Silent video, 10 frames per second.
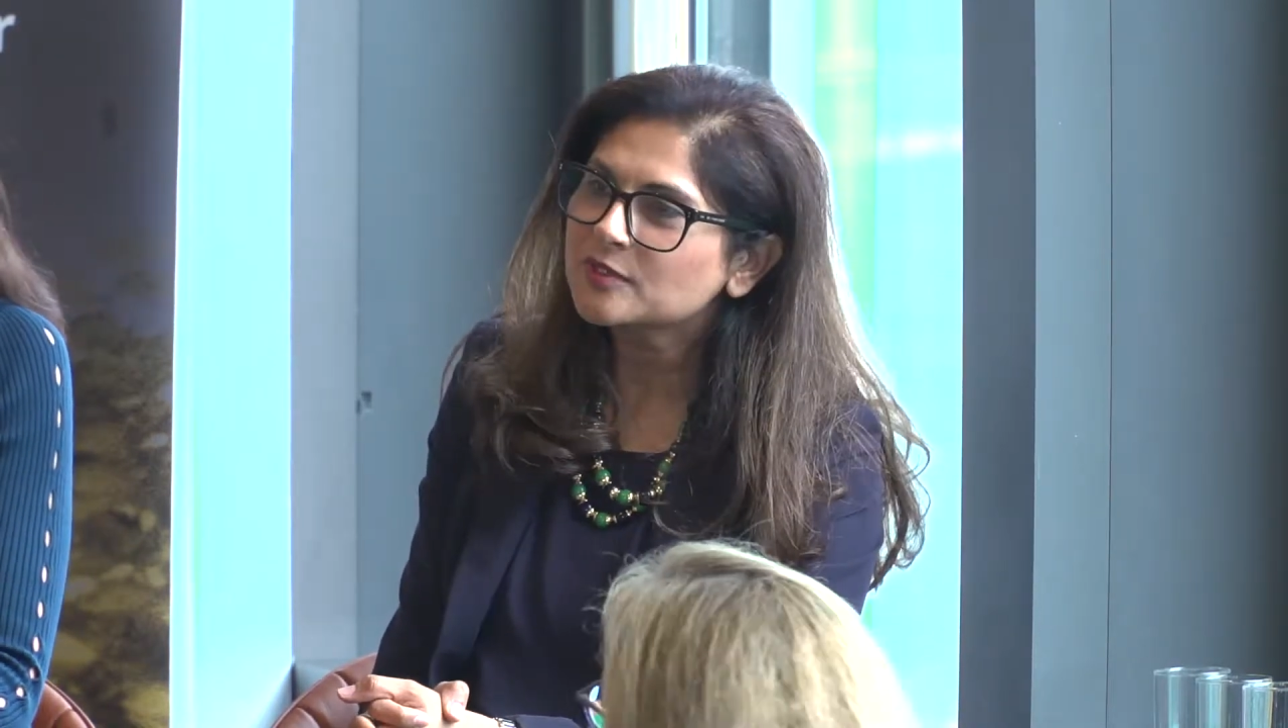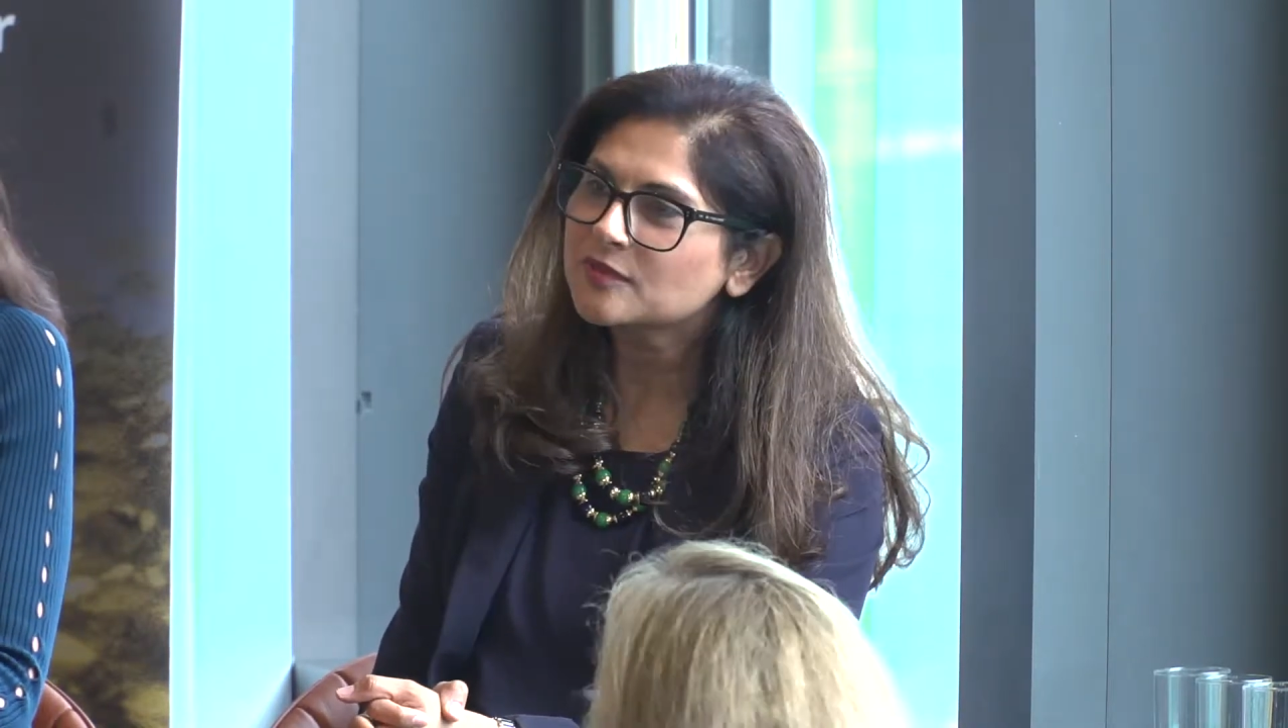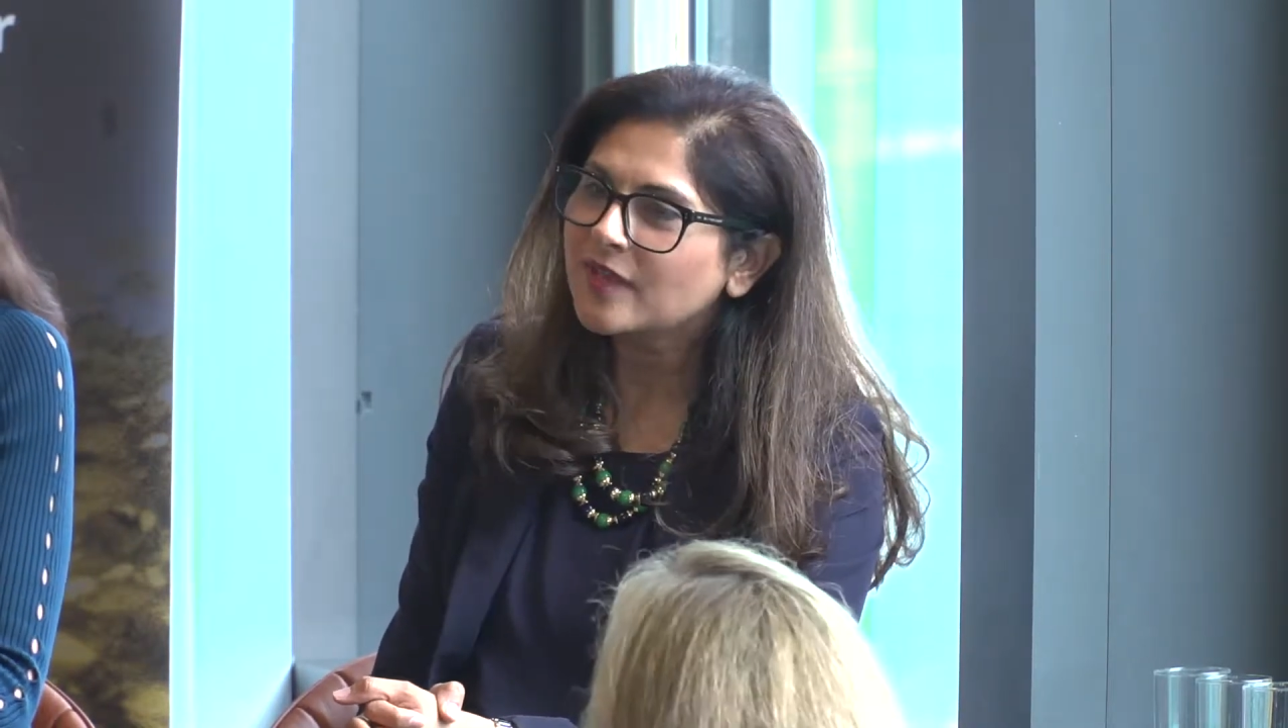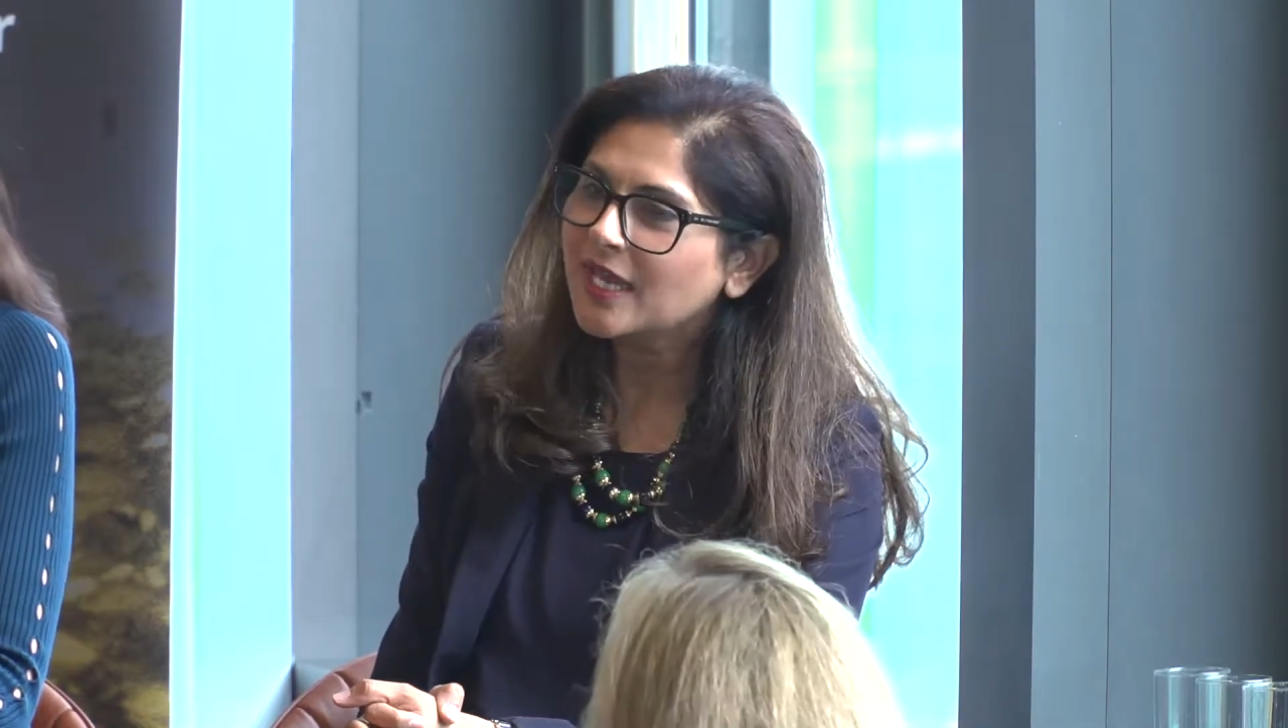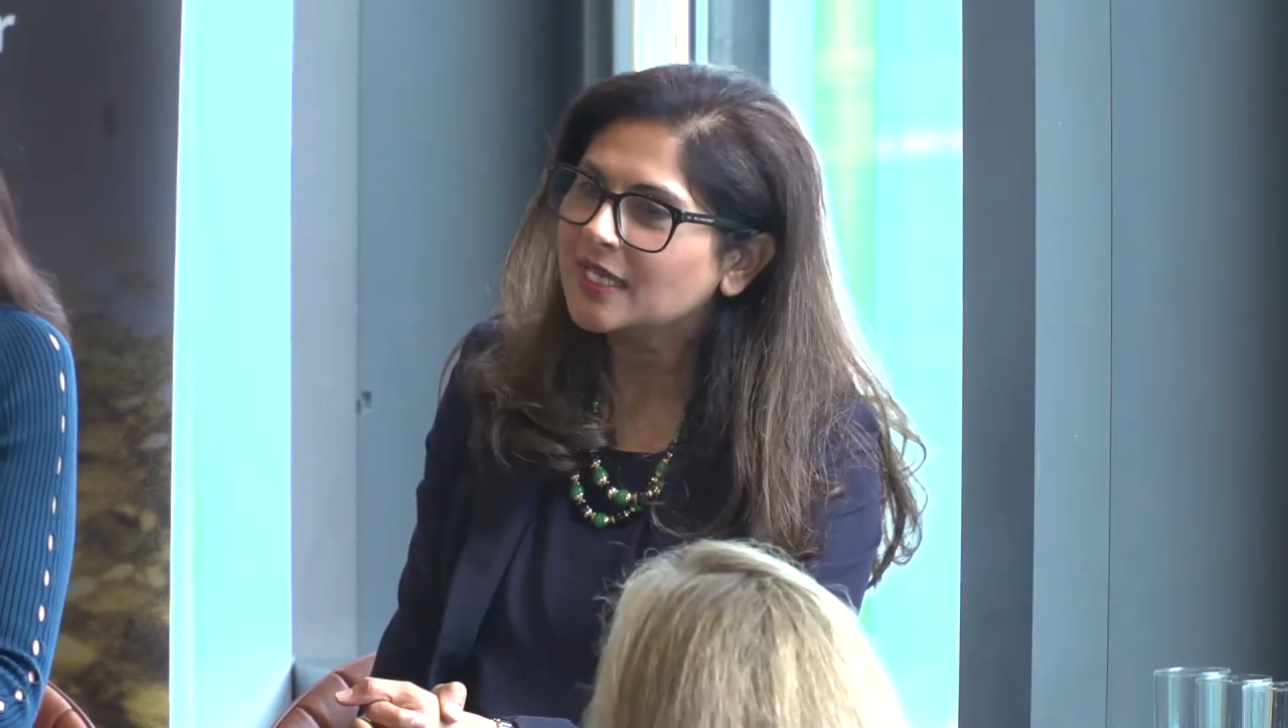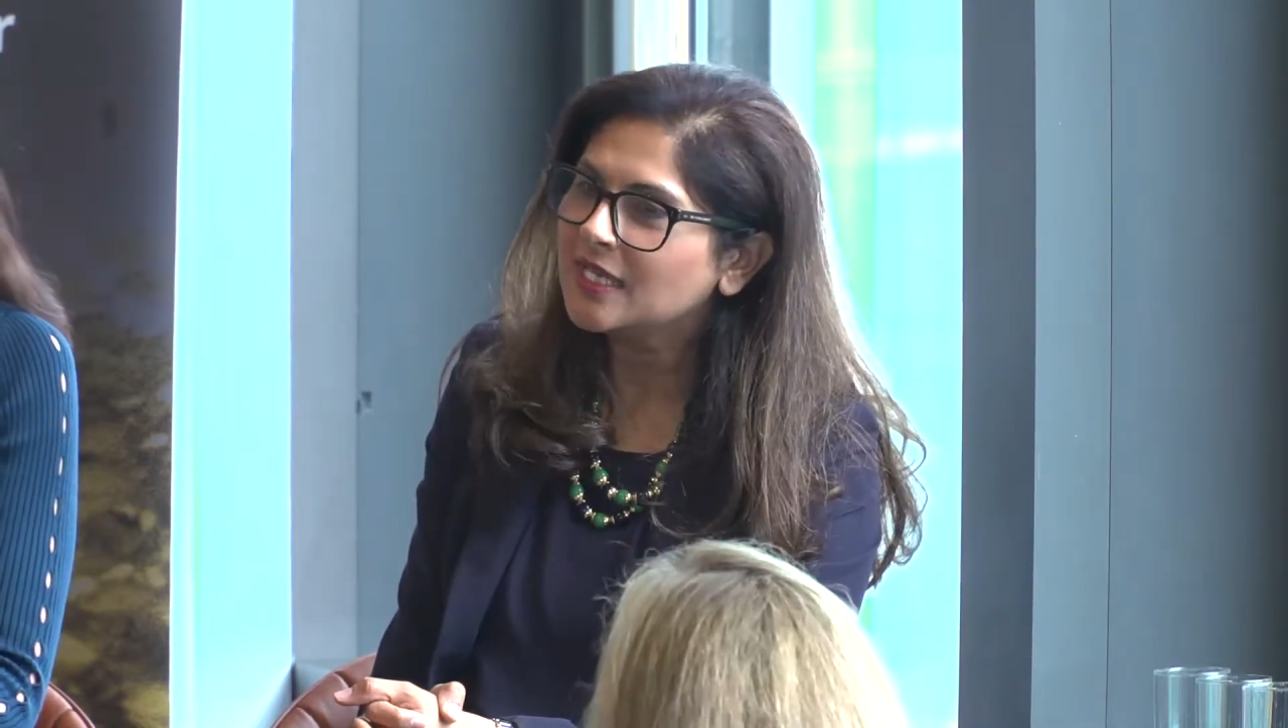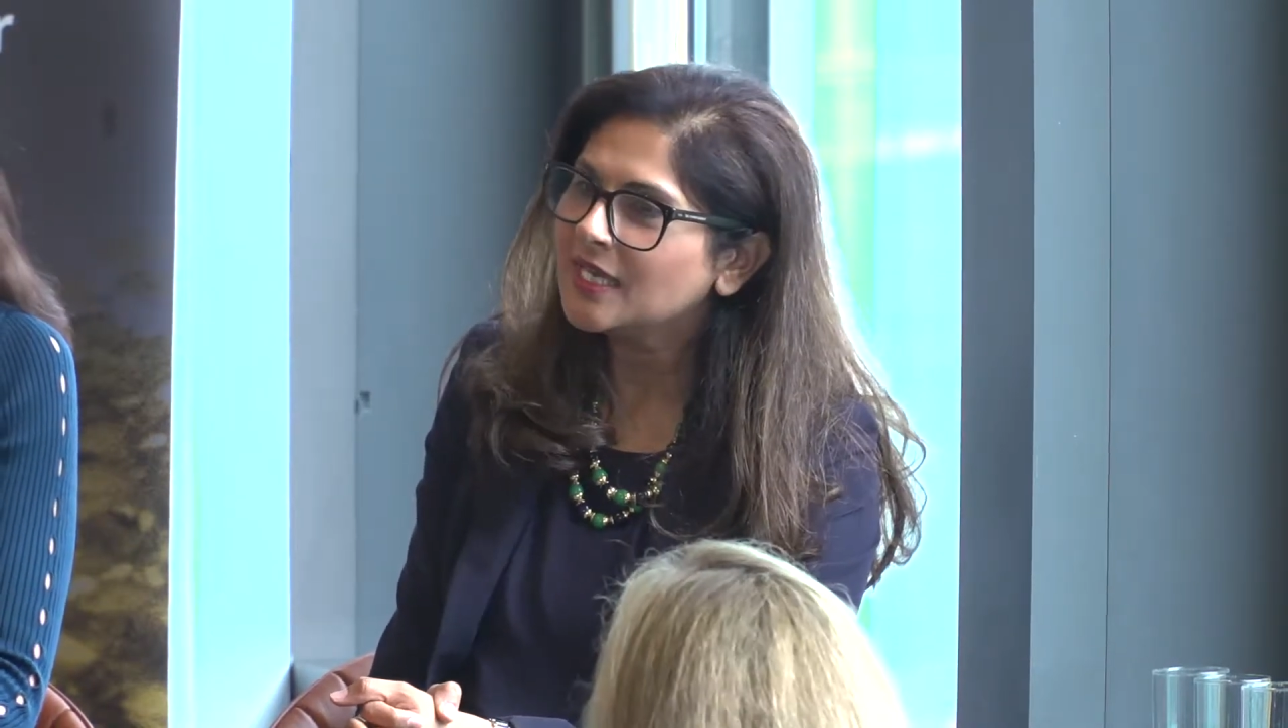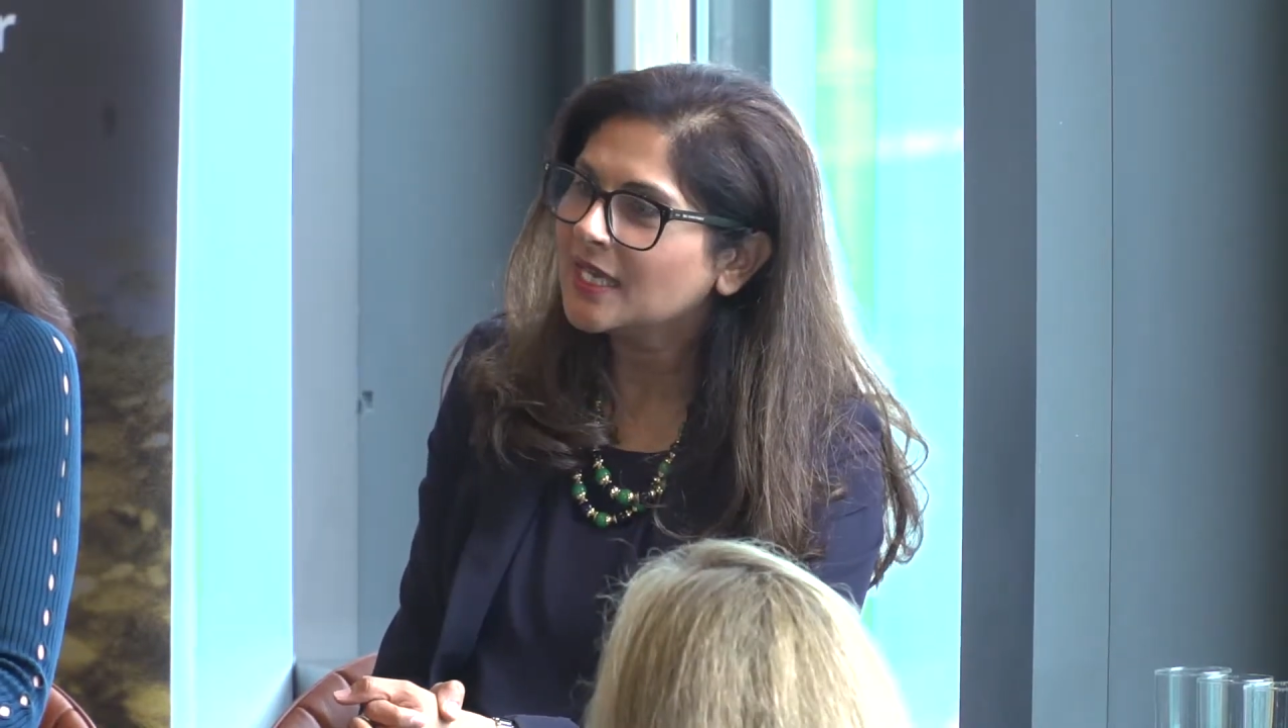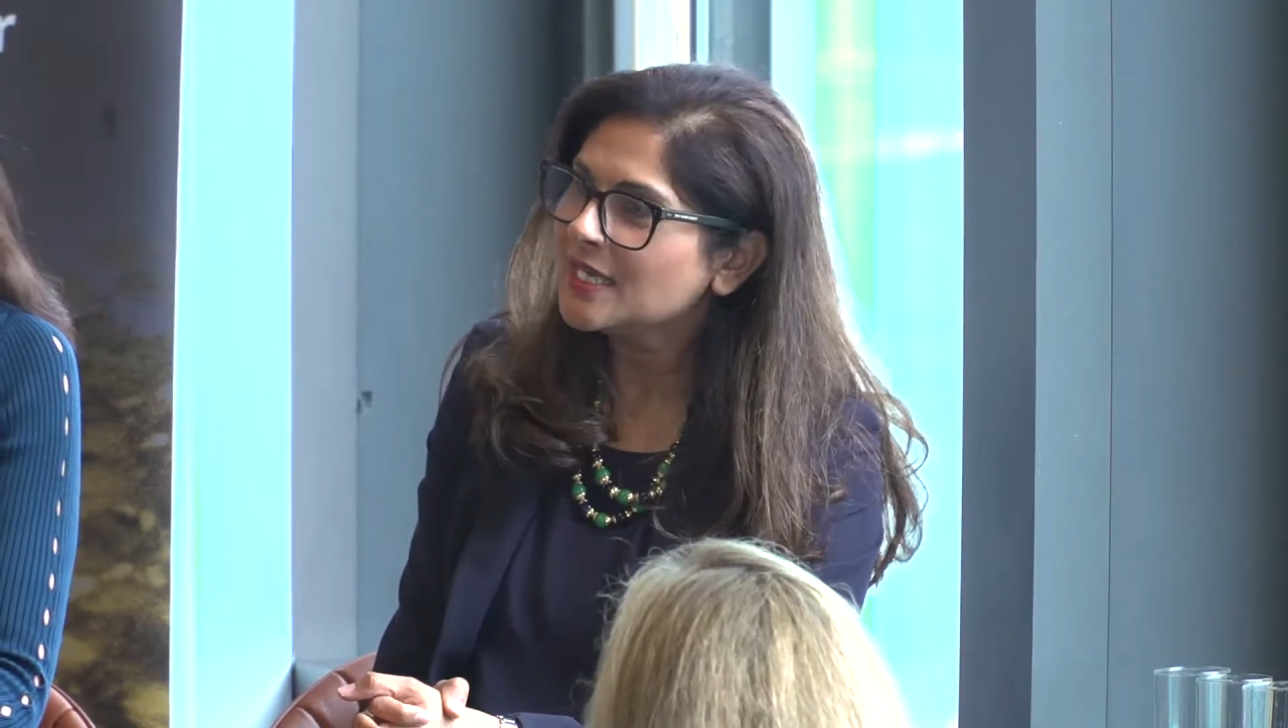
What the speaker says: was fairly